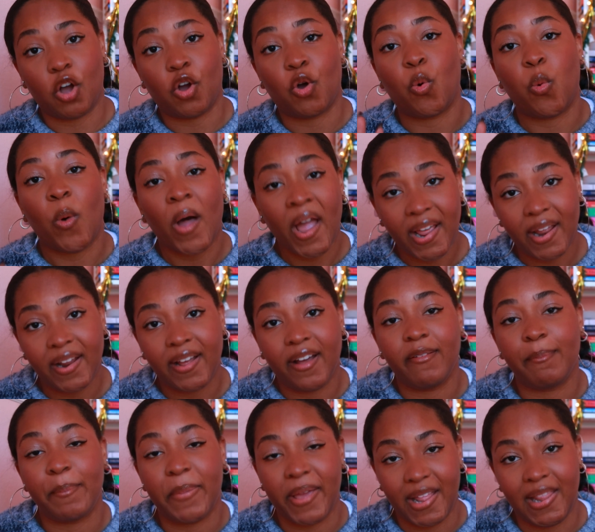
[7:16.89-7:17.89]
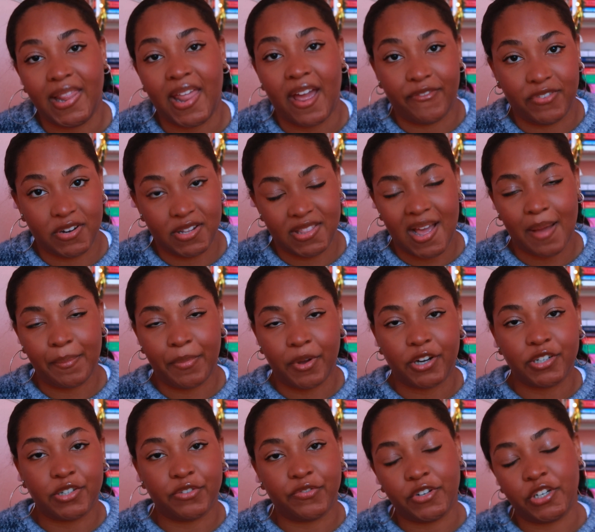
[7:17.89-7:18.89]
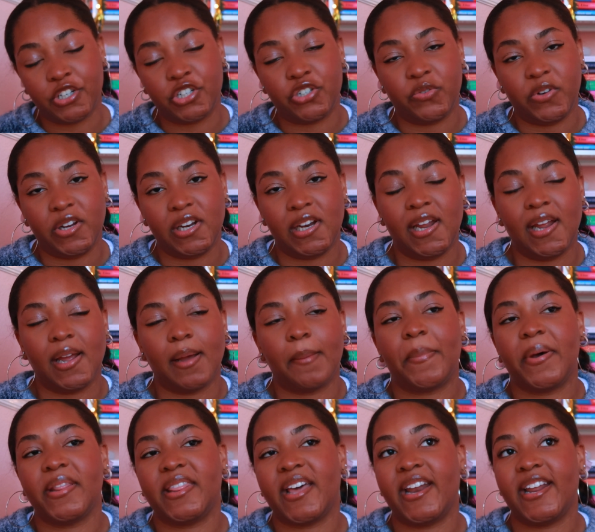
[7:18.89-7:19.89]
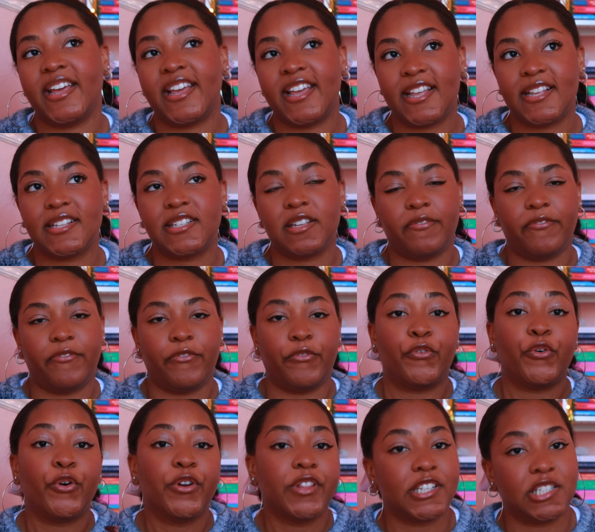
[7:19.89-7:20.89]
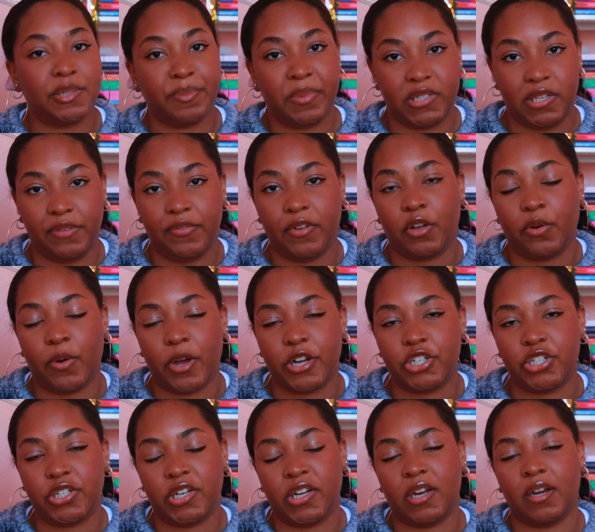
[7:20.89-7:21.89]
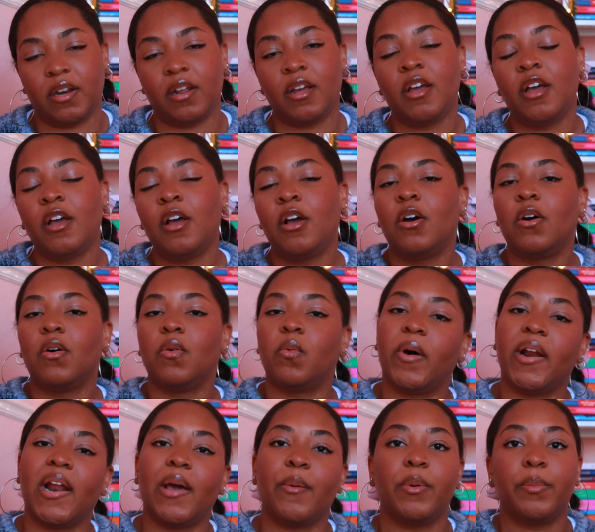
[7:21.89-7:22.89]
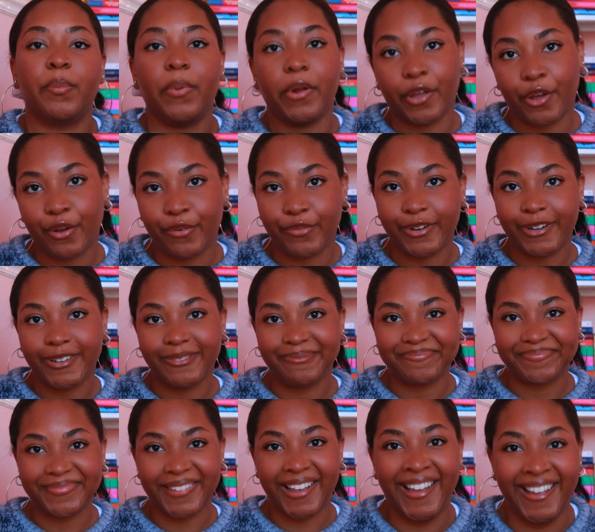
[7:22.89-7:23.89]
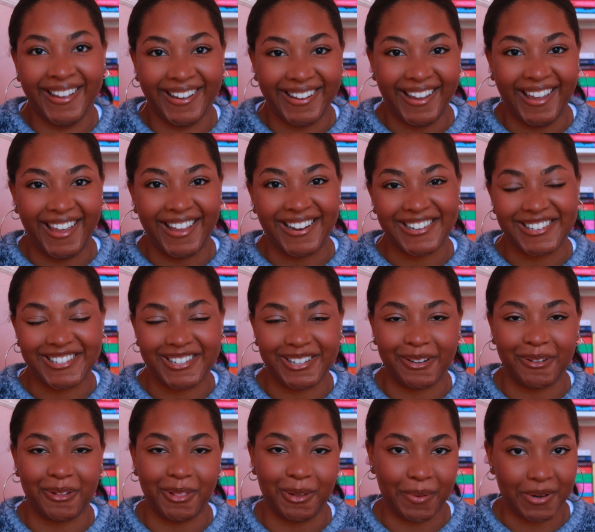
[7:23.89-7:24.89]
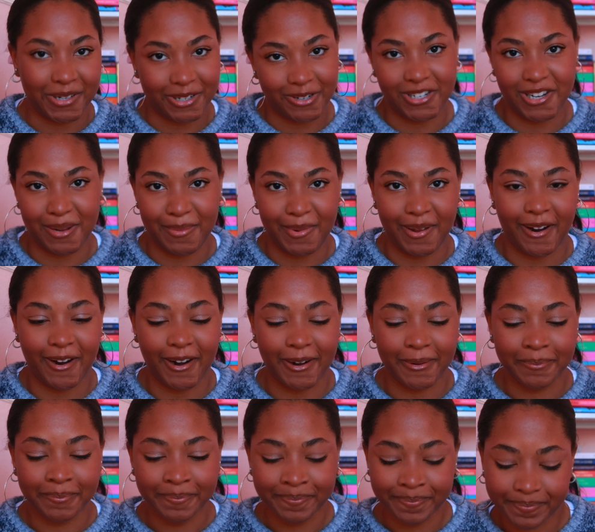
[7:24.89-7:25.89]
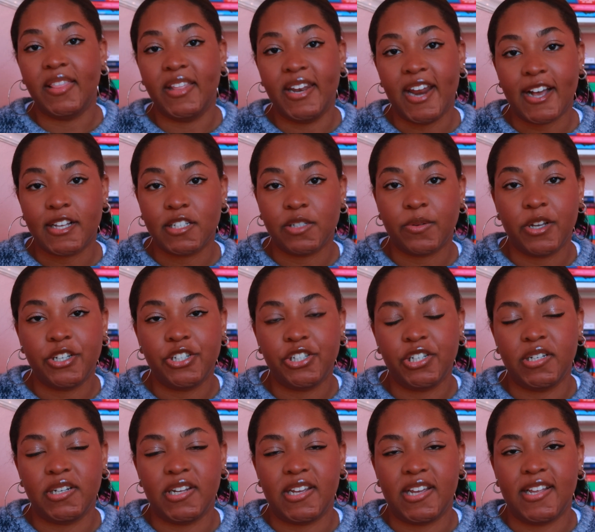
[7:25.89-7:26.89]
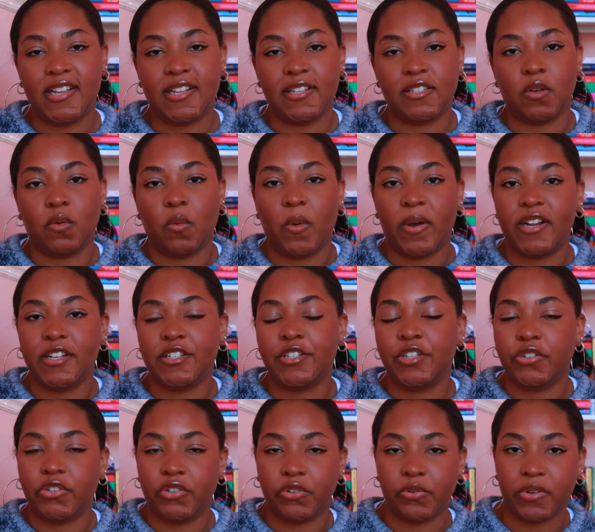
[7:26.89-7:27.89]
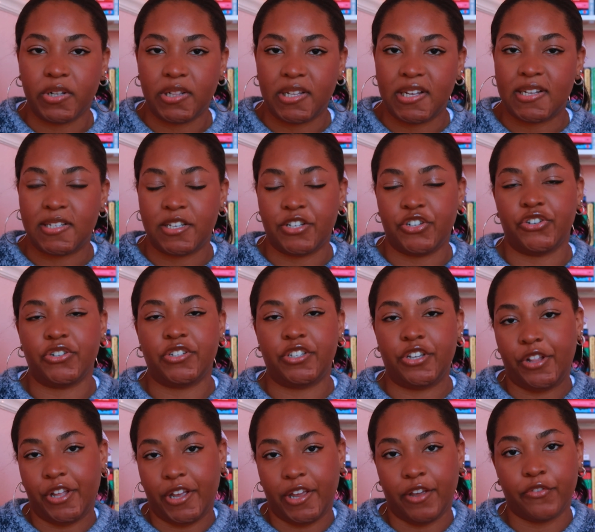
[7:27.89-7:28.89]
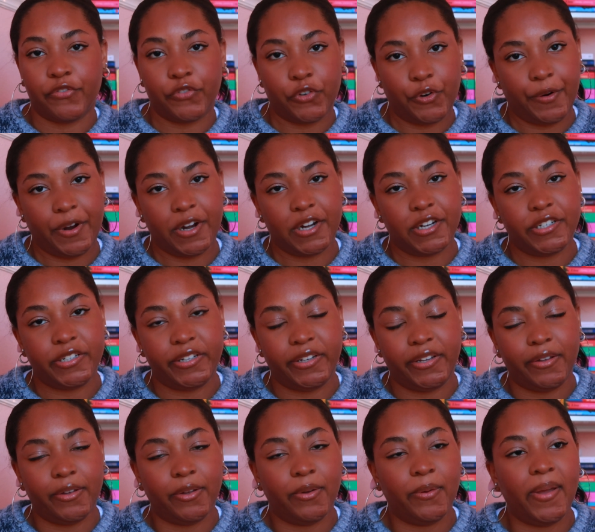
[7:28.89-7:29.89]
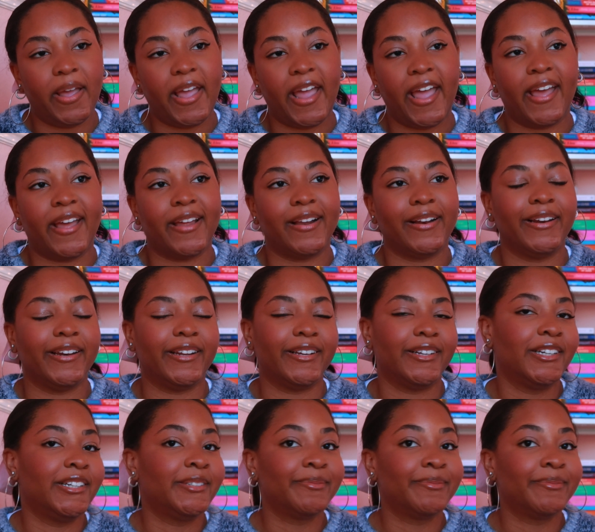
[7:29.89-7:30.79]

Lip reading: quite a bit left in that book to finish reading, but that is for this specific question what I would bring over into the winter TBR. The next question is, what is a new release that you're still looking forward to? And